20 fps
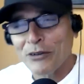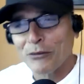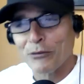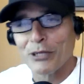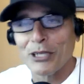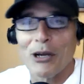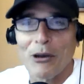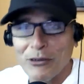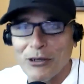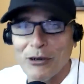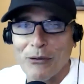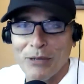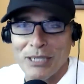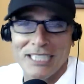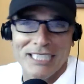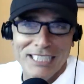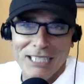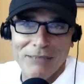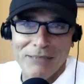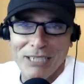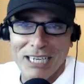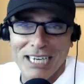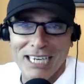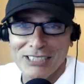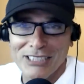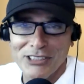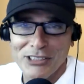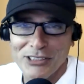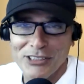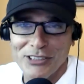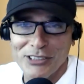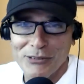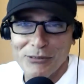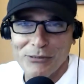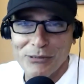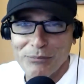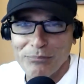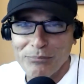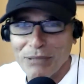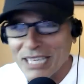We don't know what deep consciousness
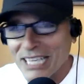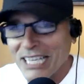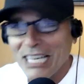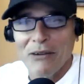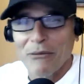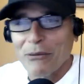would be.